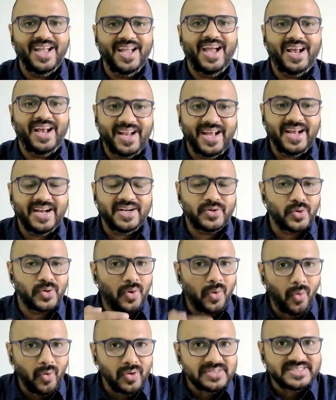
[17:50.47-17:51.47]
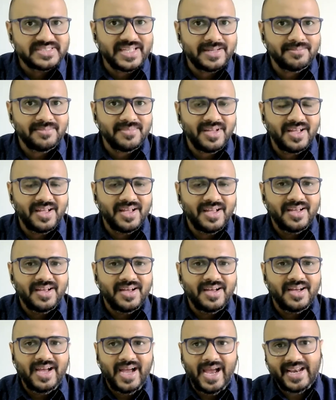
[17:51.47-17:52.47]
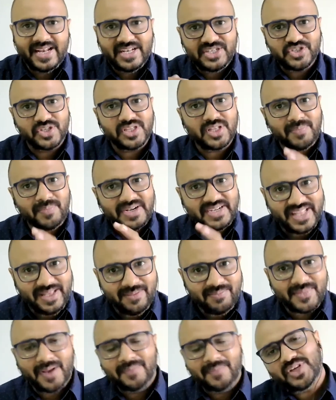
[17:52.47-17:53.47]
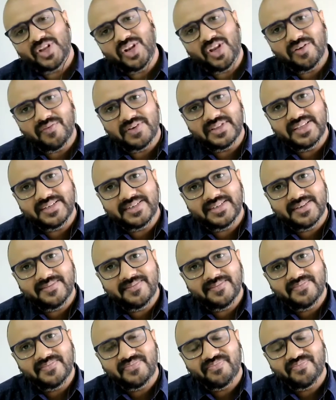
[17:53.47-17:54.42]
And to close them and ensure that my team comes along with it,